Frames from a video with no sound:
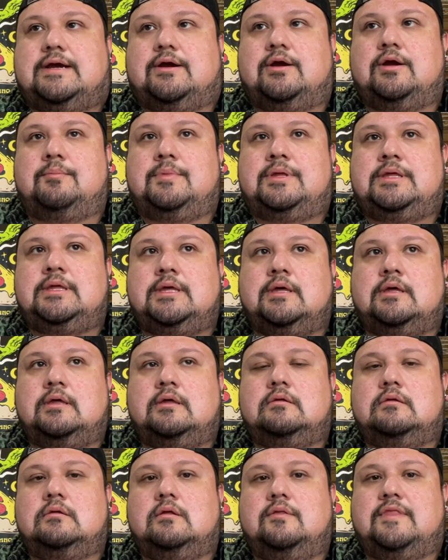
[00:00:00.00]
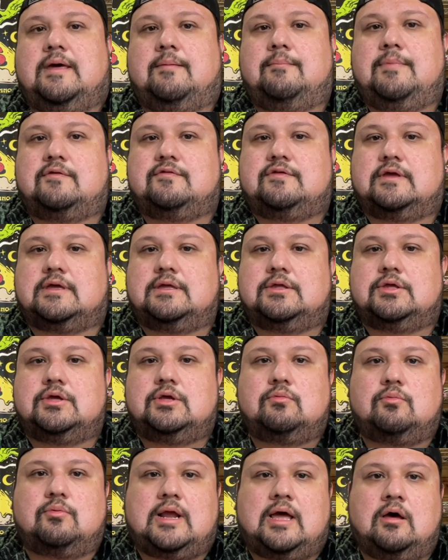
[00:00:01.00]
There's a place called Terra
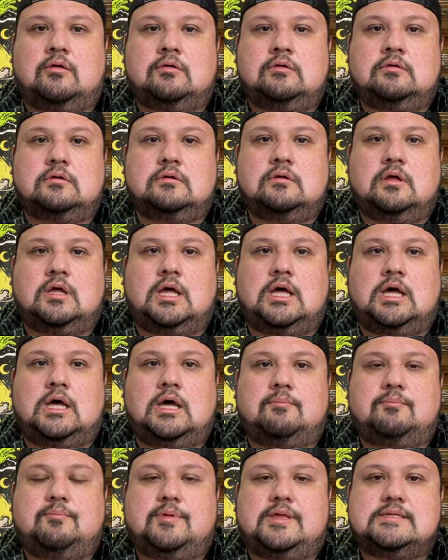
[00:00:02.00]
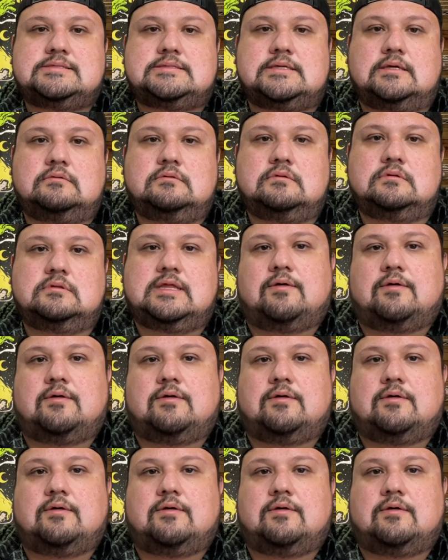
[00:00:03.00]
Mia that makes like a good round